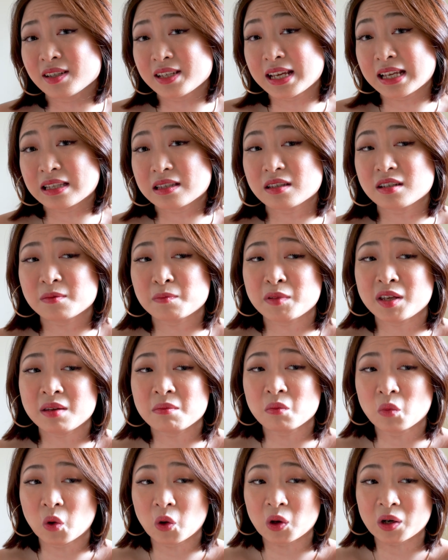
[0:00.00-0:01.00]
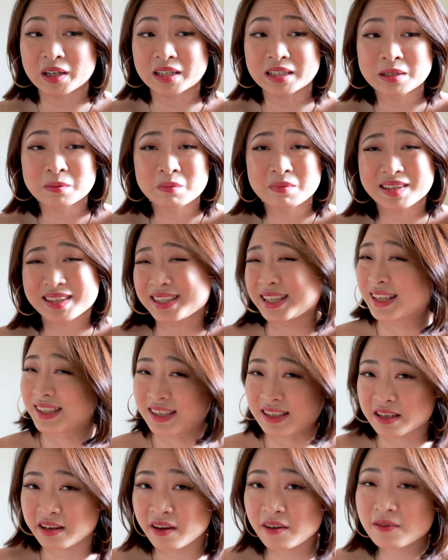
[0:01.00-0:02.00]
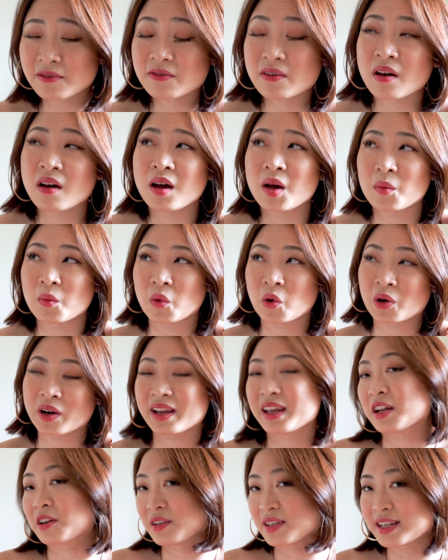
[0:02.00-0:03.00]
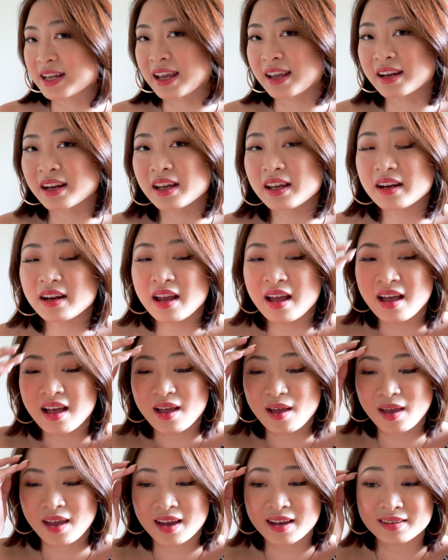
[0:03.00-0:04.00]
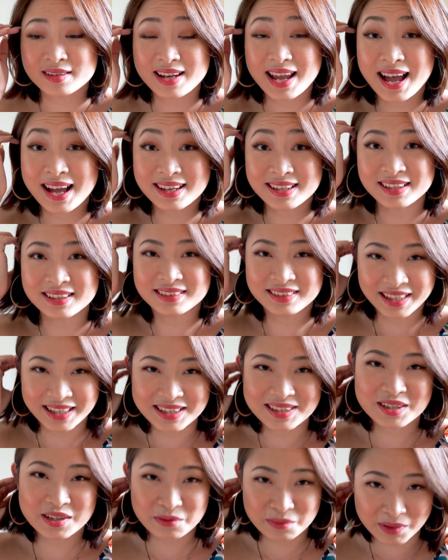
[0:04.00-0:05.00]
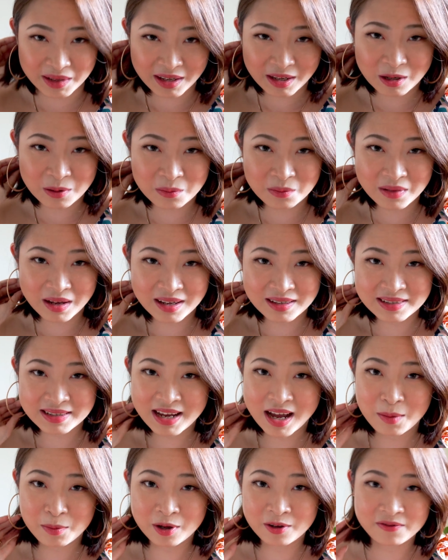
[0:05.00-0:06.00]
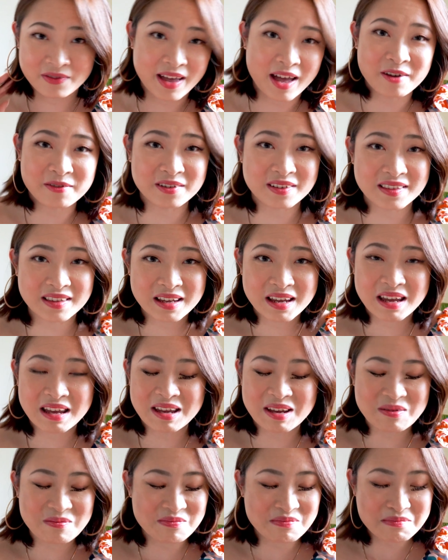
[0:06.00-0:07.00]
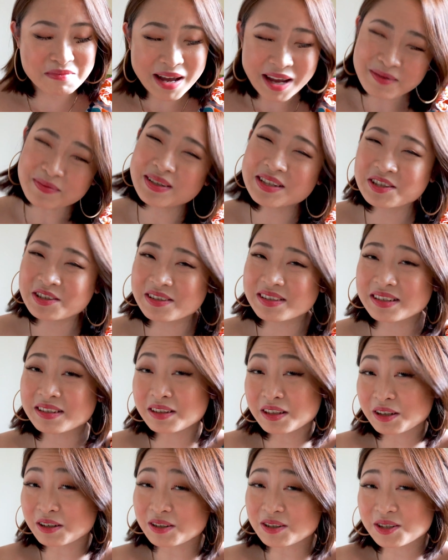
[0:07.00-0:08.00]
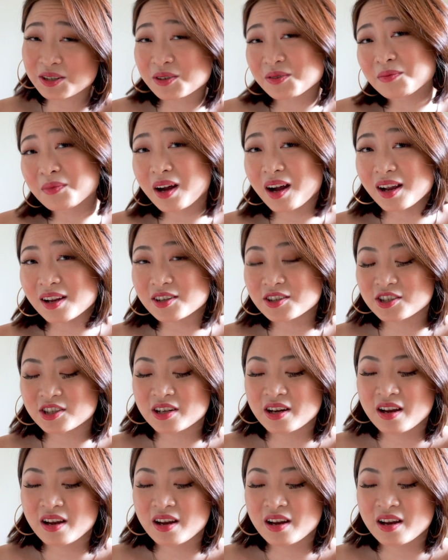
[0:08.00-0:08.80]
tends to be more sensitive, more irritated, and adding laser beam on top of everything might be just a little too much.